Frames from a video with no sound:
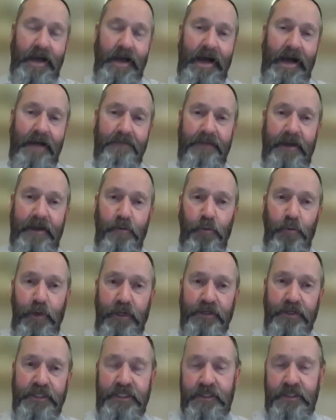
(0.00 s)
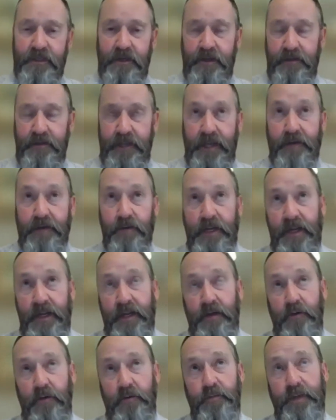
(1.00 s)
and then then
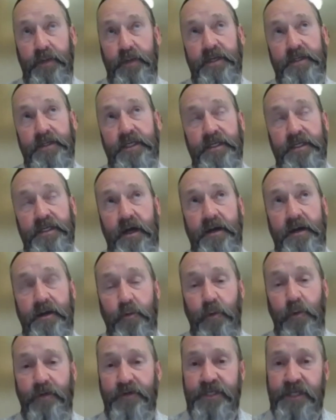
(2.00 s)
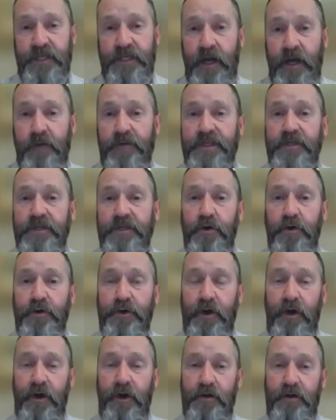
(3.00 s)
it'll be decided whether it's high risk or
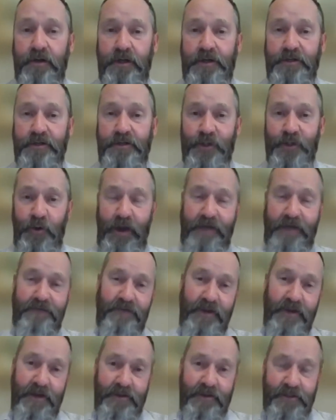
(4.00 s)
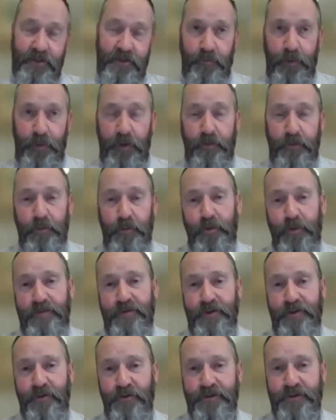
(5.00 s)
not. So the problem with
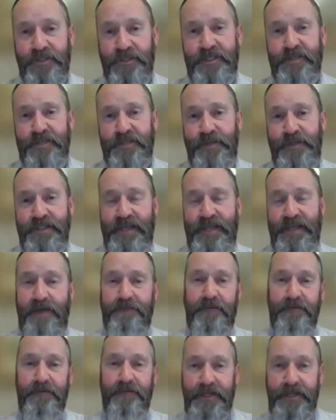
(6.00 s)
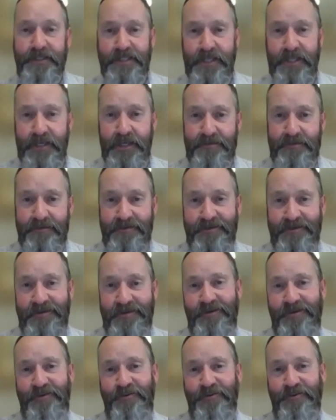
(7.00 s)
the current system is everything's in
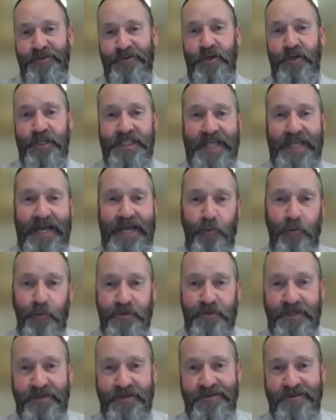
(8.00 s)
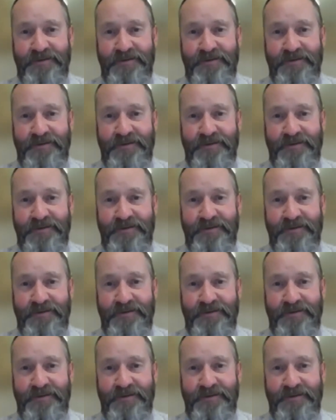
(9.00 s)
until it's out.